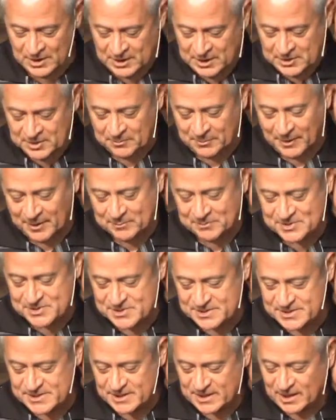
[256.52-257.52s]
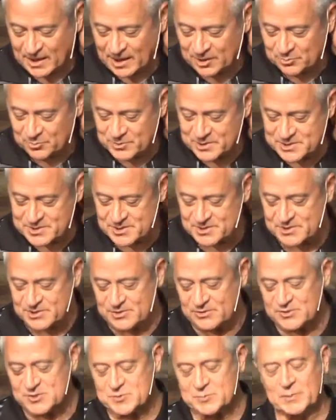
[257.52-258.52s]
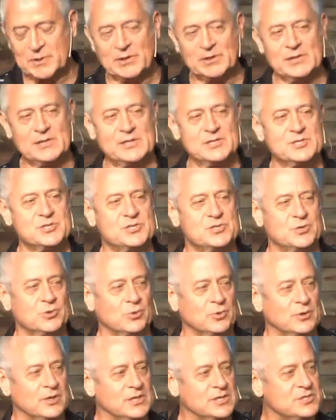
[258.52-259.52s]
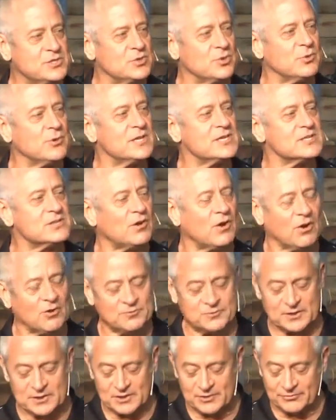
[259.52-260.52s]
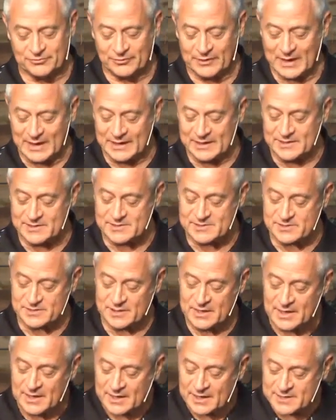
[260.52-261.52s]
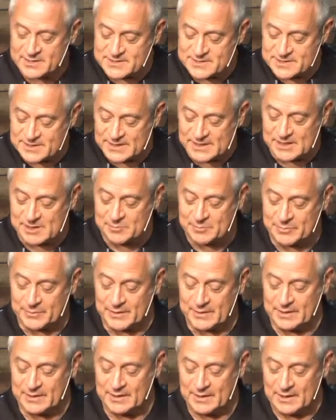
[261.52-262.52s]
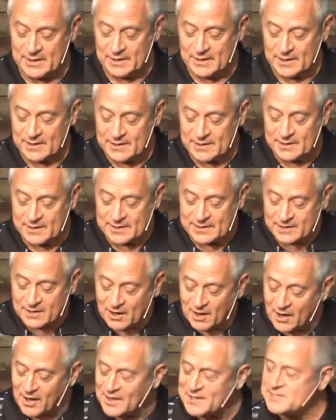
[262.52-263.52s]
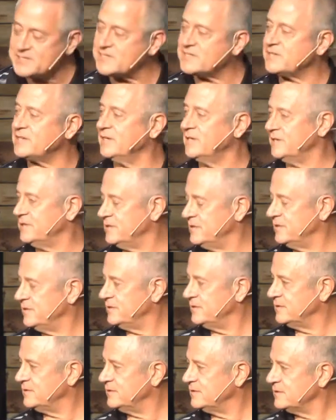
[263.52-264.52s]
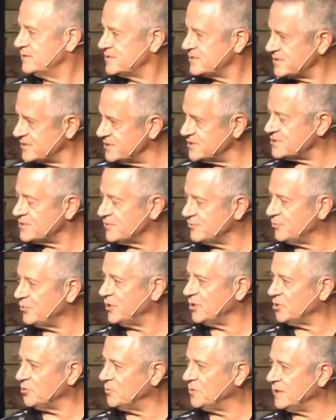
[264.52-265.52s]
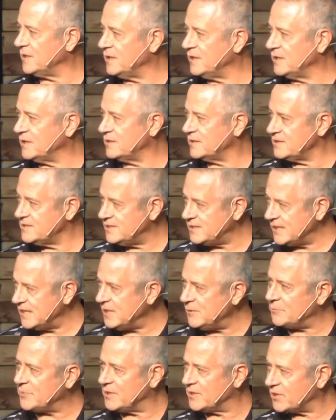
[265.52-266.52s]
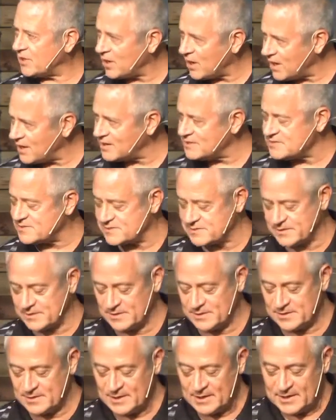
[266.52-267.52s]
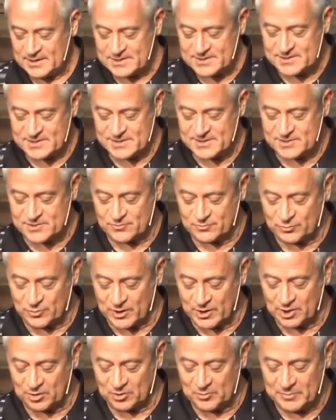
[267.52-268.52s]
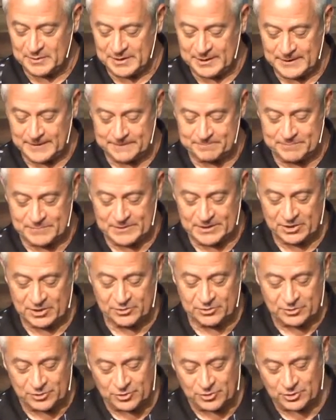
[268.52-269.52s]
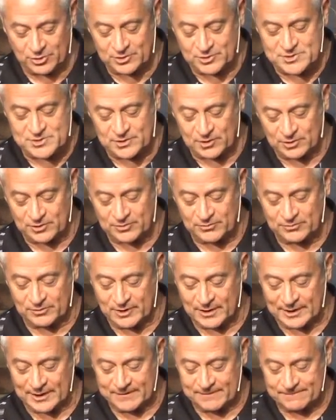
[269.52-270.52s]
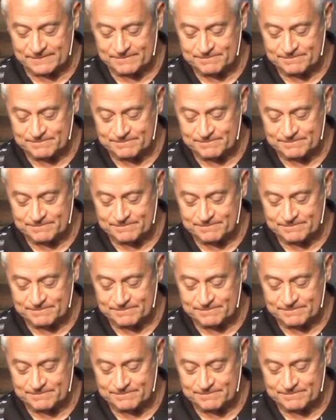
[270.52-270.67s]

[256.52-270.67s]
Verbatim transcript: The Bible says that God wants us to experience joy, and joy is often defined as a, a deep and, and, and constant sense of well being, a deep and constant sense of well being that undergirds all of life.